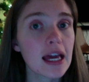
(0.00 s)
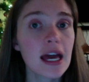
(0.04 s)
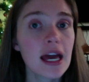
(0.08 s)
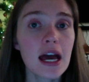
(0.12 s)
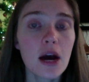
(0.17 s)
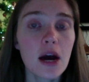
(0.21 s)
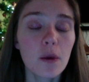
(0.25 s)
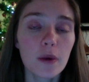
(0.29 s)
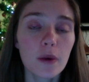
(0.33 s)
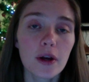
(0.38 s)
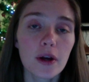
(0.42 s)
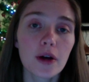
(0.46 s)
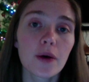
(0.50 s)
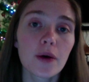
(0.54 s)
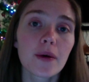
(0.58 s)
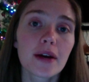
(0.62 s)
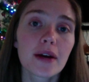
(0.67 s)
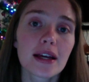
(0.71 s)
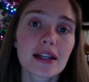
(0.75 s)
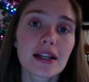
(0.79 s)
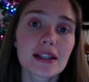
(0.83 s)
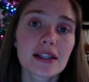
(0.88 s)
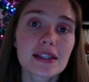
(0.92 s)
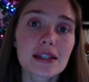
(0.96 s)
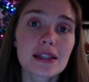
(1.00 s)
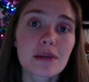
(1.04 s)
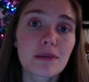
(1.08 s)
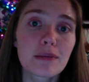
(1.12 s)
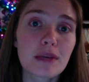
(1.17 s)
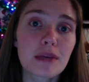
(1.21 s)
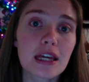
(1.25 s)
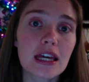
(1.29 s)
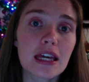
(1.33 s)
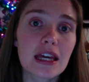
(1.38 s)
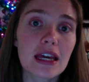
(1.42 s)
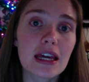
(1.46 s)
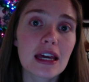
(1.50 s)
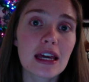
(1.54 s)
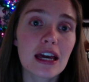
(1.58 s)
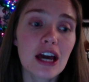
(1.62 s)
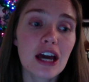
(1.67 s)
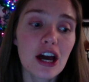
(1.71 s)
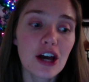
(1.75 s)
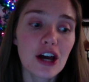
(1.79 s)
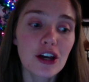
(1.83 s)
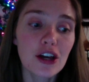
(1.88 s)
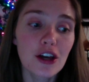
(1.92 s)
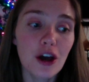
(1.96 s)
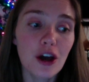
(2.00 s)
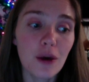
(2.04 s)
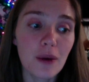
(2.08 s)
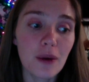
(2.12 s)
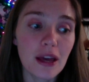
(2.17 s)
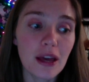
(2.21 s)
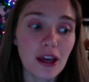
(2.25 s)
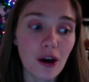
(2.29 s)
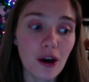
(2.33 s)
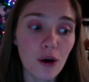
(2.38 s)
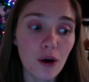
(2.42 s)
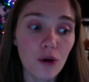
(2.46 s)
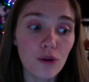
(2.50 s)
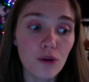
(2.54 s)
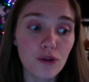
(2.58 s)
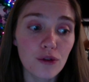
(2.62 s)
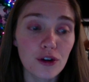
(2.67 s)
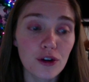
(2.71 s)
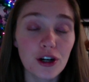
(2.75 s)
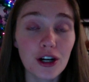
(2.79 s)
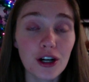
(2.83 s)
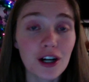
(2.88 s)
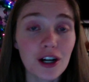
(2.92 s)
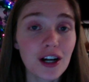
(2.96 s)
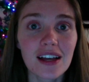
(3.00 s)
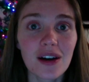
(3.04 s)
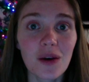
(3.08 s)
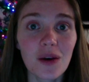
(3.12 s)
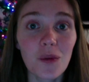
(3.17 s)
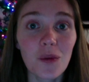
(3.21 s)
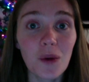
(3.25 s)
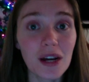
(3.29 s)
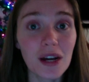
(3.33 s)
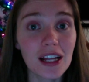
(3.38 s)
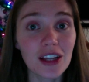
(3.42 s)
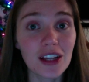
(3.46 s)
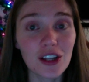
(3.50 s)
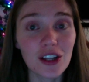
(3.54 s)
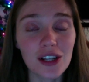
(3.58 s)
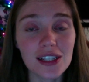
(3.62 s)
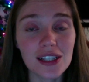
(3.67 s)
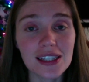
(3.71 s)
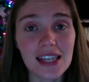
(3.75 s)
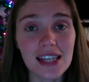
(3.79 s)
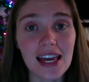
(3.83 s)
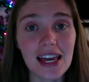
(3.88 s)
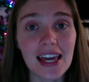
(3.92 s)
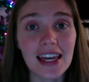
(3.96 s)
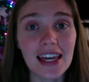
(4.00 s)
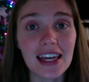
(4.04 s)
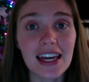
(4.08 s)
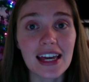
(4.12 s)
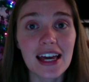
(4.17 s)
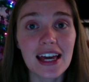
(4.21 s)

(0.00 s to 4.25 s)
we are going to be going over what it looks like